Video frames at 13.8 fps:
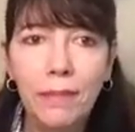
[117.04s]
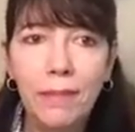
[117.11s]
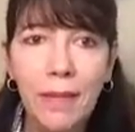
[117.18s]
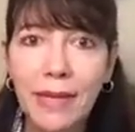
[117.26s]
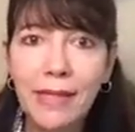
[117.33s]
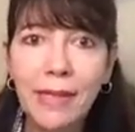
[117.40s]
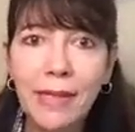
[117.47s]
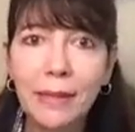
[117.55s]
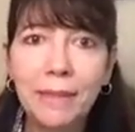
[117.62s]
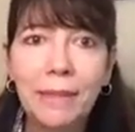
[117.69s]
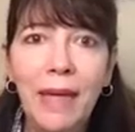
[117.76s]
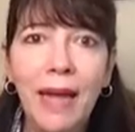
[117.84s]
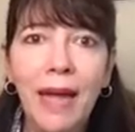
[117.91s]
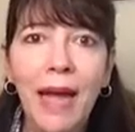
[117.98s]
That's it.
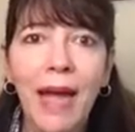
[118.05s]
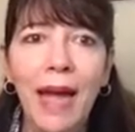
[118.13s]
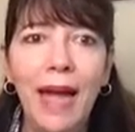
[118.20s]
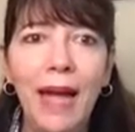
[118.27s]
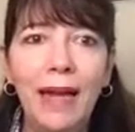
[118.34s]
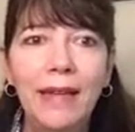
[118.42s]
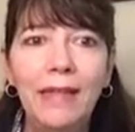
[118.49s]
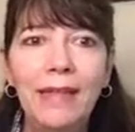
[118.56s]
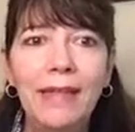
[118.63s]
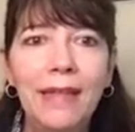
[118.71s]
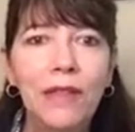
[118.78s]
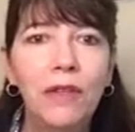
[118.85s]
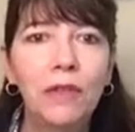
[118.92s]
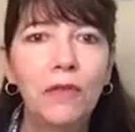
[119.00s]
And
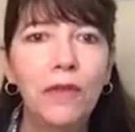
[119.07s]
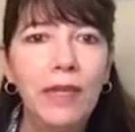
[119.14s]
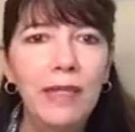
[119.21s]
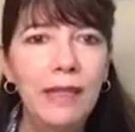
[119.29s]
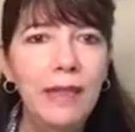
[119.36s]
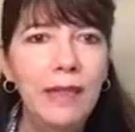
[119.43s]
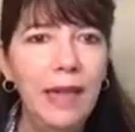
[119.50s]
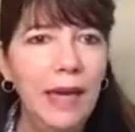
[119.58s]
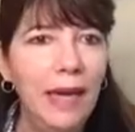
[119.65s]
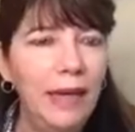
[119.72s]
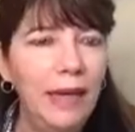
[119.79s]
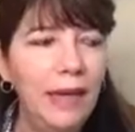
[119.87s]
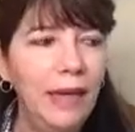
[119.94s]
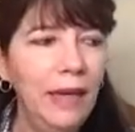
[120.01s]
the reason
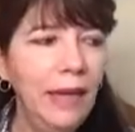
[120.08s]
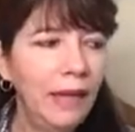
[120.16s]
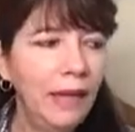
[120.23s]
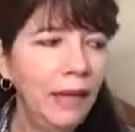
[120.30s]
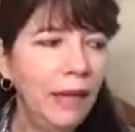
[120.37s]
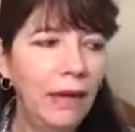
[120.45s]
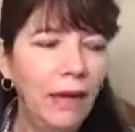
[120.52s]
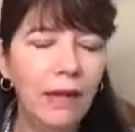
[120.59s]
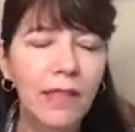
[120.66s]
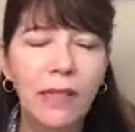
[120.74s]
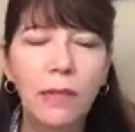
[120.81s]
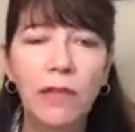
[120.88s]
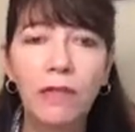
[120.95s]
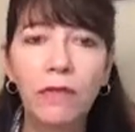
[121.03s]
that analog clocks
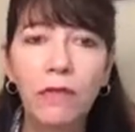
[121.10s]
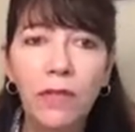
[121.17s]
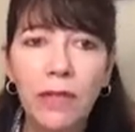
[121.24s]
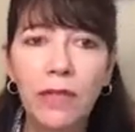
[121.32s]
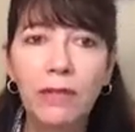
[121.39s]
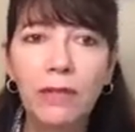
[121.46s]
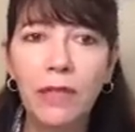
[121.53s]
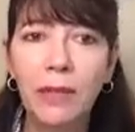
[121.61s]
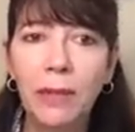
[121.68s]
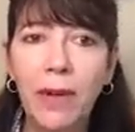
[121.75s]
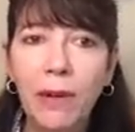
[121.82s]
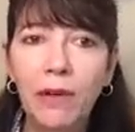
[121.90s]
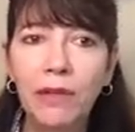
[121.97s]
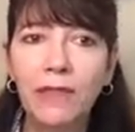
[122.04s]
can be really, really
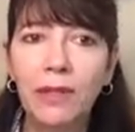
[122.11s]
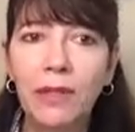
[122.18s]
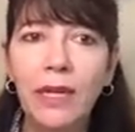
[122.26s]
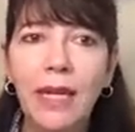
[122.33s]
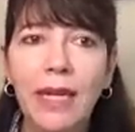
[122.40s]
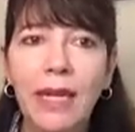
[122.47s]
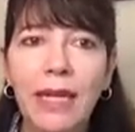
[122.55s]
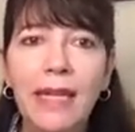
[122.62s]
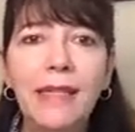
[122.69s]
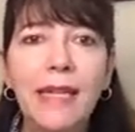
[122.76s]
powerful is